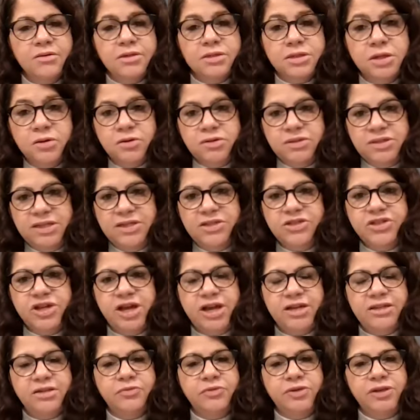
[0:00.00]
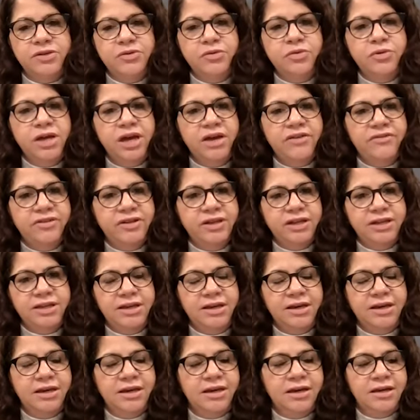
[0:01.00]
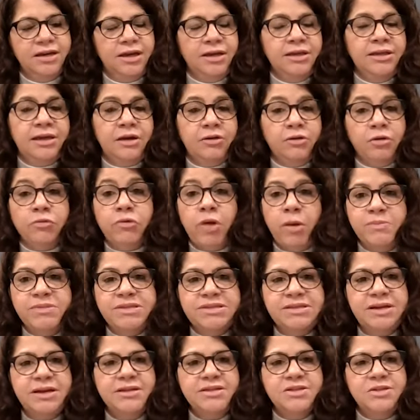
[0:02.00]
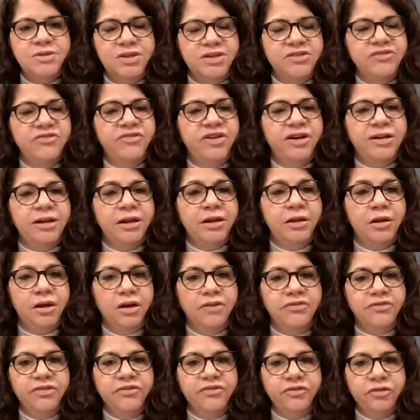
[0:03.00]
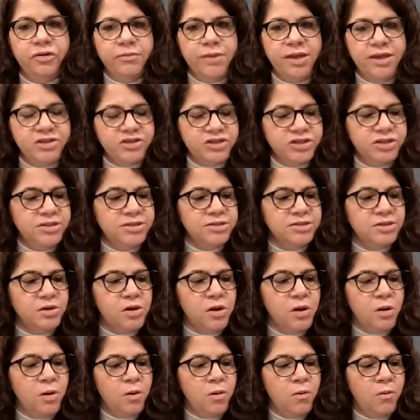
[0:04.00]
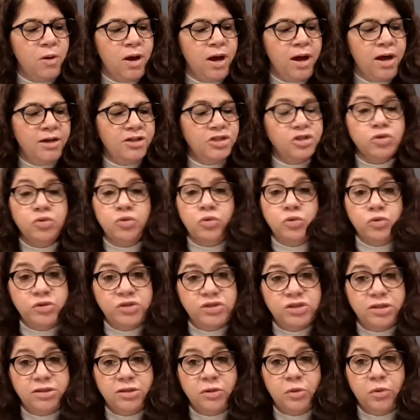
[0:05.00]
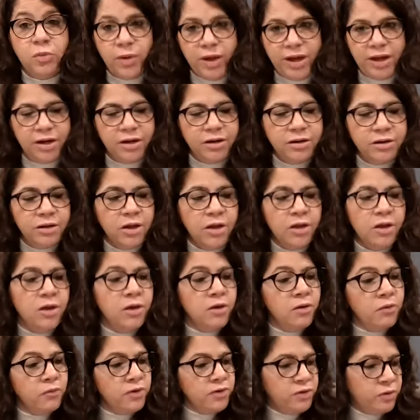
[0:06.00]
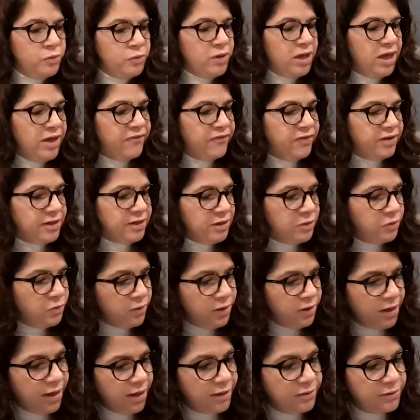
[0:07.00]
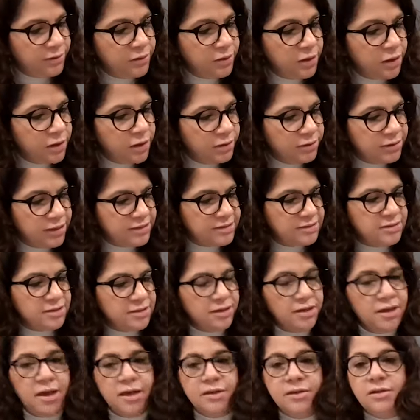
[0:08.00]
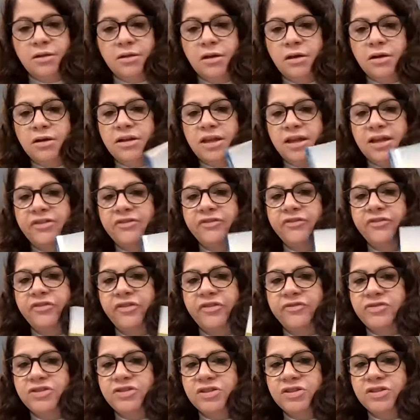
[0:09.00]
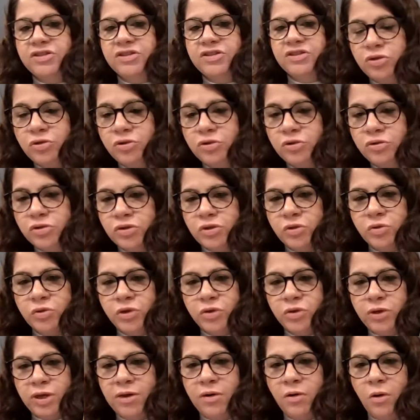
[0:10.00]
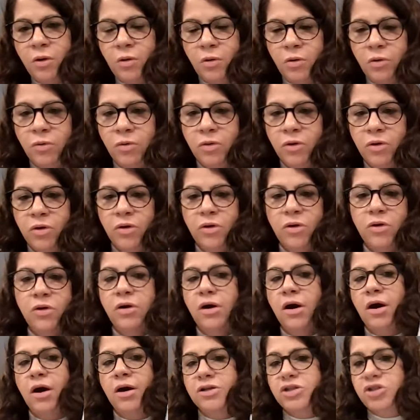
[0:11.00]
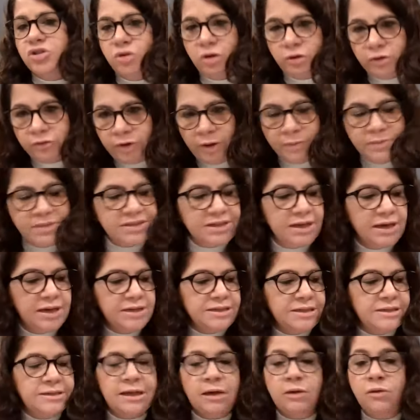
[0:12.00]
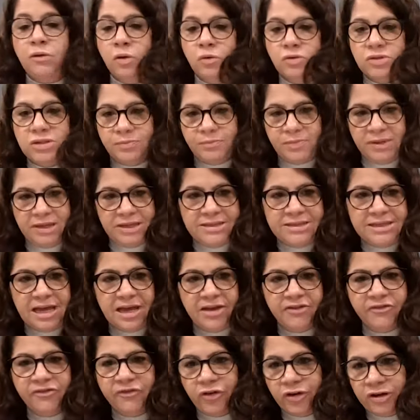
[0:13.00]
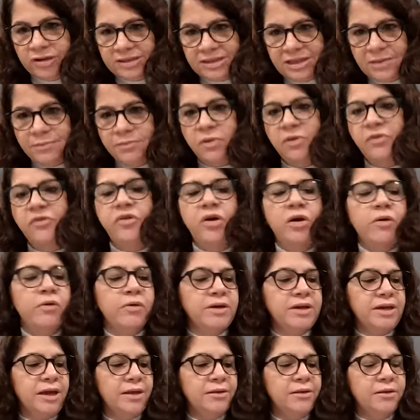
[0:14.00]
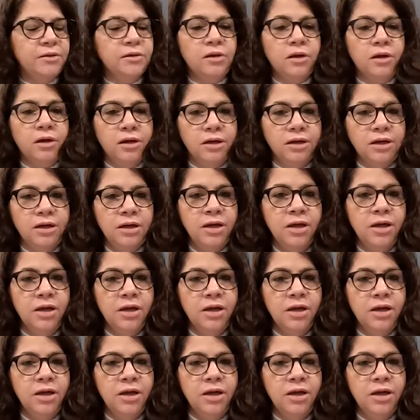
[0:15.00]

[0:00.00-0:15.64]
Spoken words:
So TeeJet, we do have like in our website, you can find a lot of information. So to who is not aware, we do have a new catalog. That's the catalog like 52. So you can go to our website and download the PDF, for example, of our catalog.